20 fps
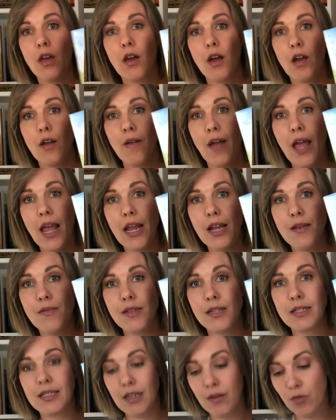All
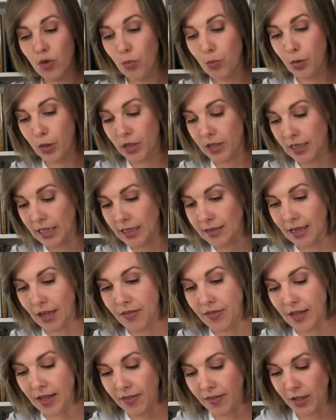right, several book links. I
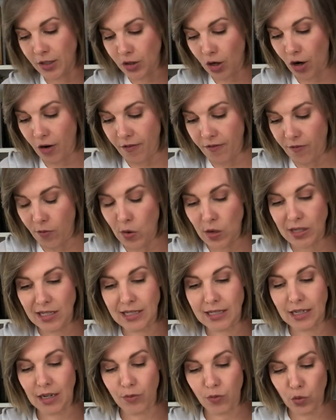think these are for
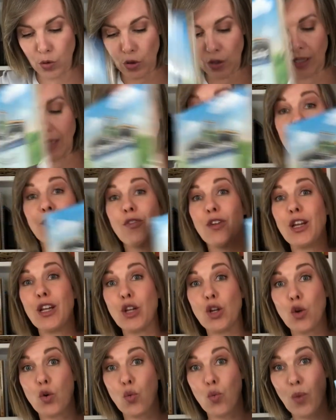several
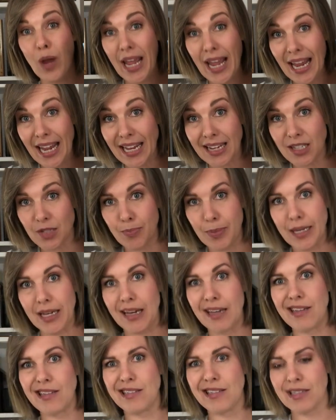different grades
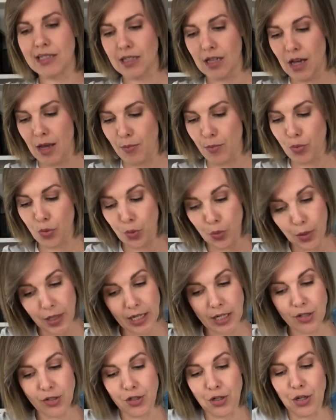because I'm
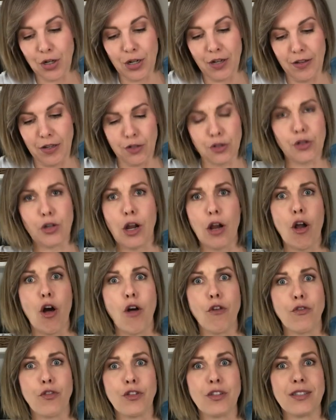pretty certain these are not
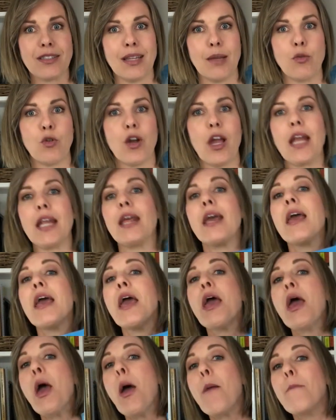all for the same grade.
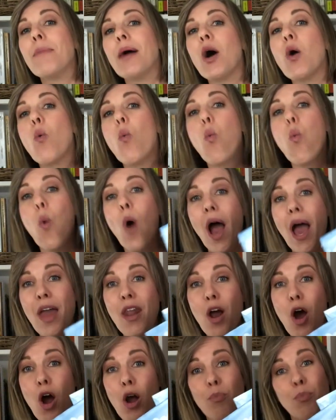But
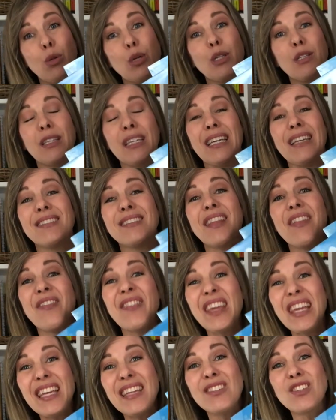what are book links?
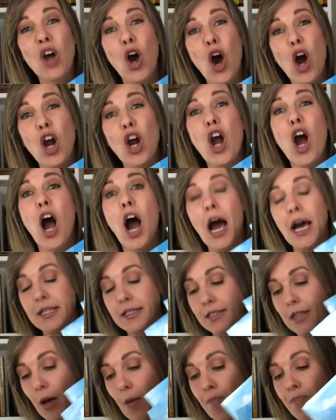These are
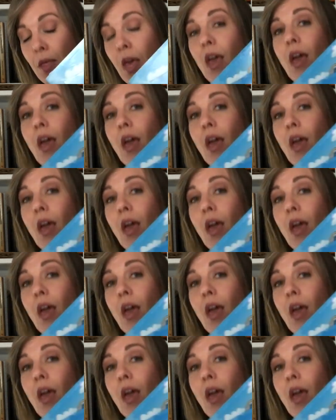awesome.